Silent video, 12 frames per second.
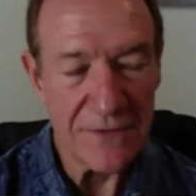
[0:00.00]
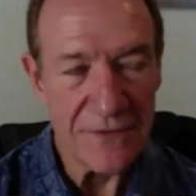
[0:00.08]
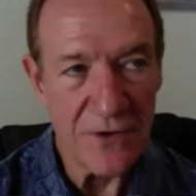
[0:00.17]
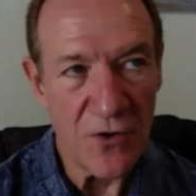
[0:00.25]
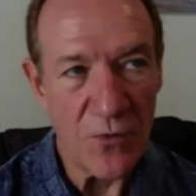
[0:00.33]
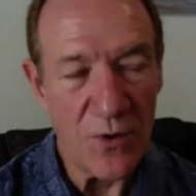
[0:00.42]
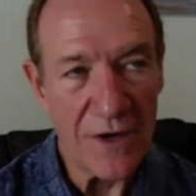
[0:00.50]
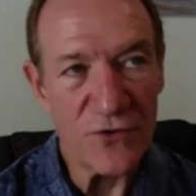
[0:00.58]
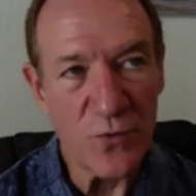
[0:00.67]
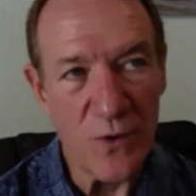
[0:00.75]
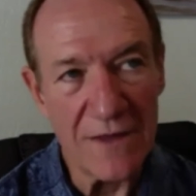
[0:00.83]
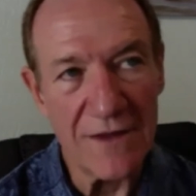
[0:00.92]
don't want to
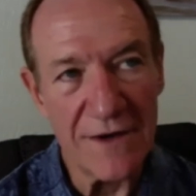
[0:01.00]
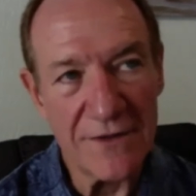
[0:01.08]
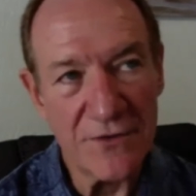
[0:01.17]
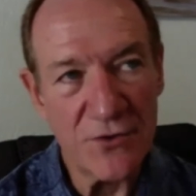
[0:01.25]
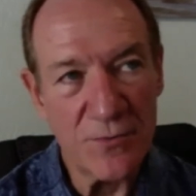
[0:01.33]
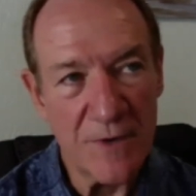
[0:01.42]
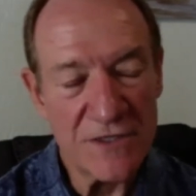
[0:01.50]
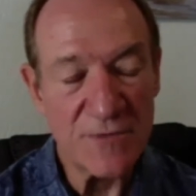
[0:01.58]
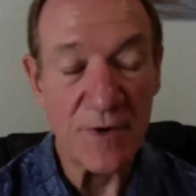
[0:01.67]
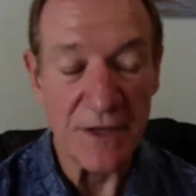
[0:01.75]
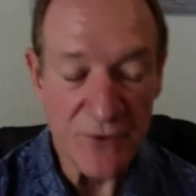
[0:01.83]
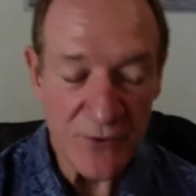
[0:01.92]
dwell on it too much,
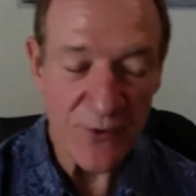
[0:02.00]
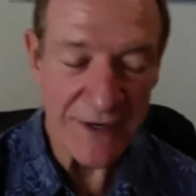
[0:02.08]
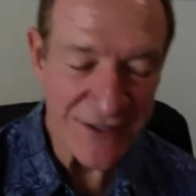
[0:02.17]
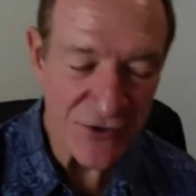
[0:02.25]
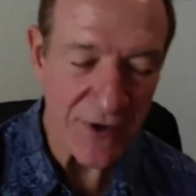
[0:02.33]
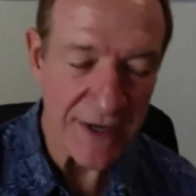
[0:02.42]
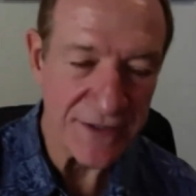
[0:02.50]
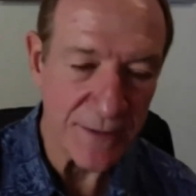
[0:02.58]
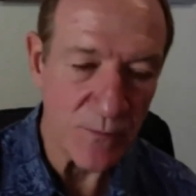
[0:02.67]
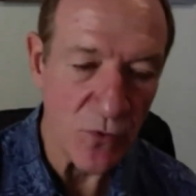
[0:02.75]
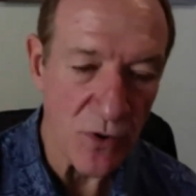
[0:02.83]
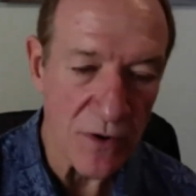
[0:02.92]
but I do want to stress it
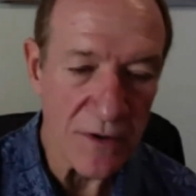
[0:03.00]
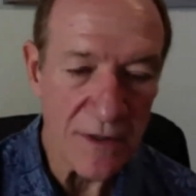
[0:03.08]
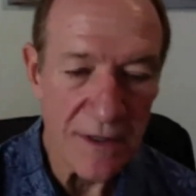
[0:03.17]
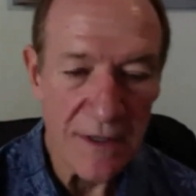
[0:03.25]
more,